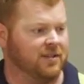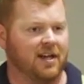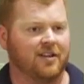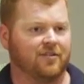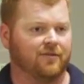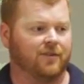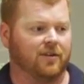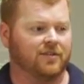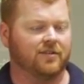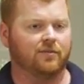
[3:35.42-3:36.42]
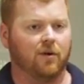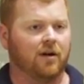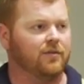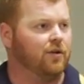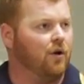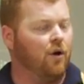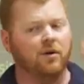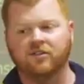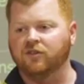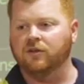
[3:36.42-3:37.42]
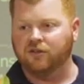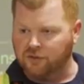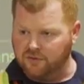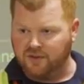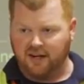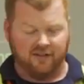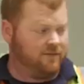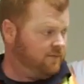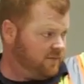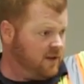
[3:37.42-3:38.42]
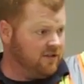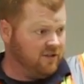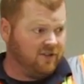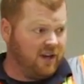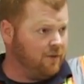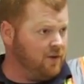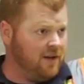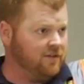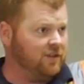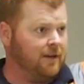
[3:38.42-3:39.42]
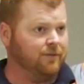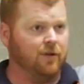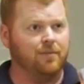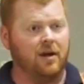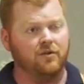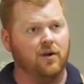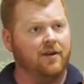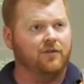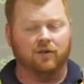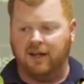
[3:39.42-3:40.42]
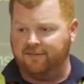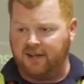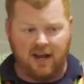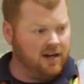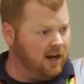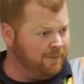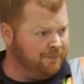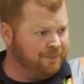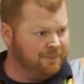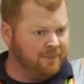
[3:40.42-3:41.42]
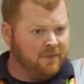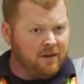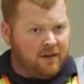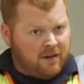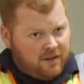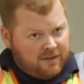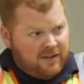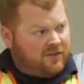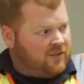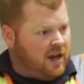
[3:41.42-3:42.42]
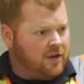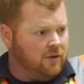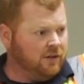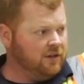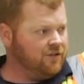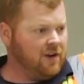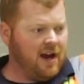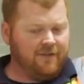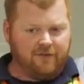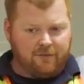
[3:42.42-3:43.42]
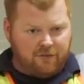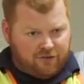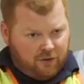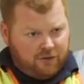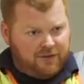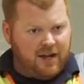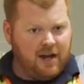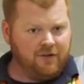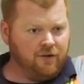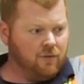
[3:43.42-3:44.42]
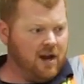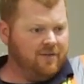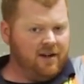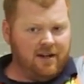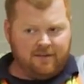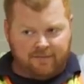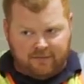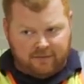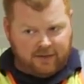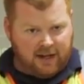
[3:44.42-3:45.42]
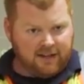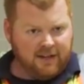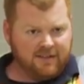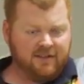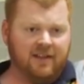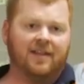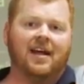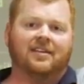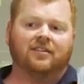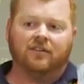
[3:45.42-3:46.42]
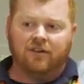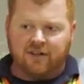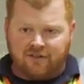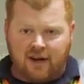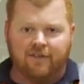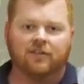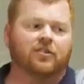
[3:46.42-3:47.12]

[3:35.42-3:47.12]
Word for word: attention first? Well, you're always doing two things. Just like when you have a stop slope out, you have your left hand up. This is how you alert traffic. From the shoulder down, you're waving it like this, and that's alerting traffic